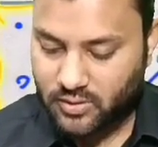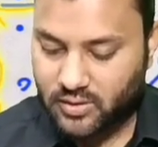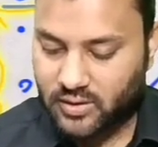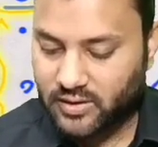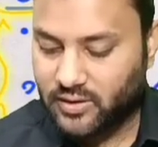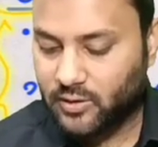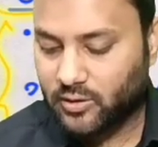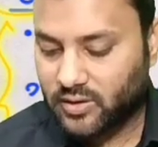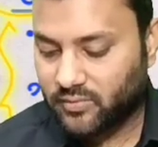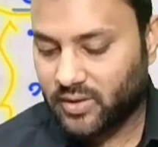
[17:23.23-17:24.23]
other
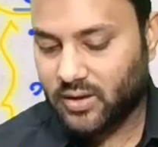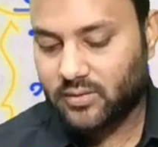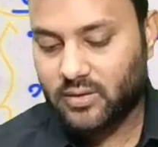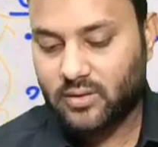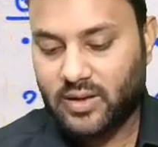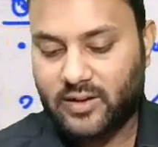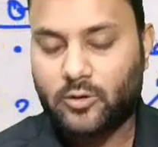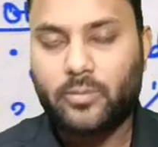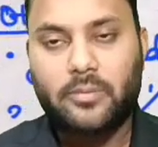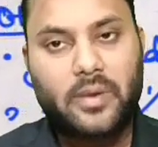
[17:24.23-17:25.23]
organ where the
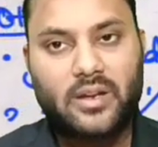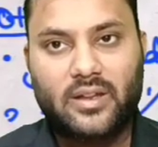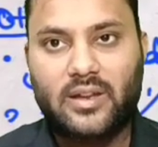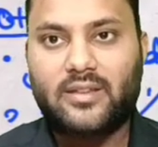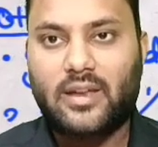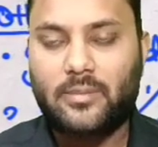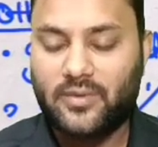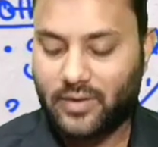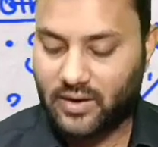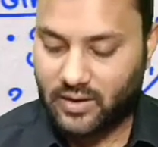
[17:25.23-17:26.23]
ectopic pancreas can be
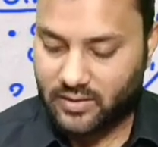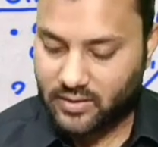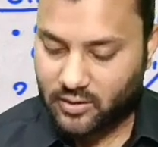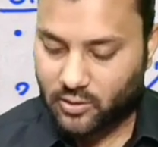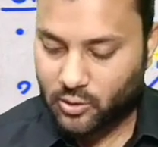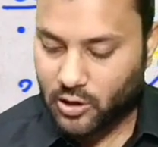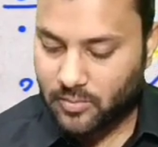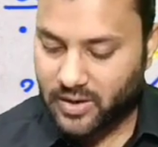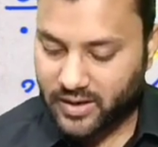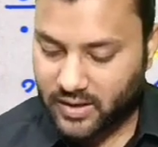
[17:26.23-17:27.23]
found are the
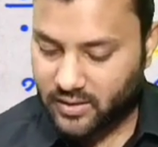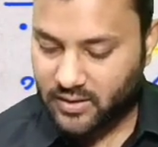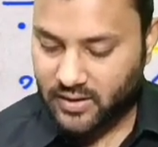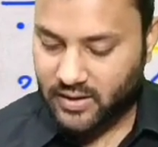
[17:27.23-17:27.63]
gallbladder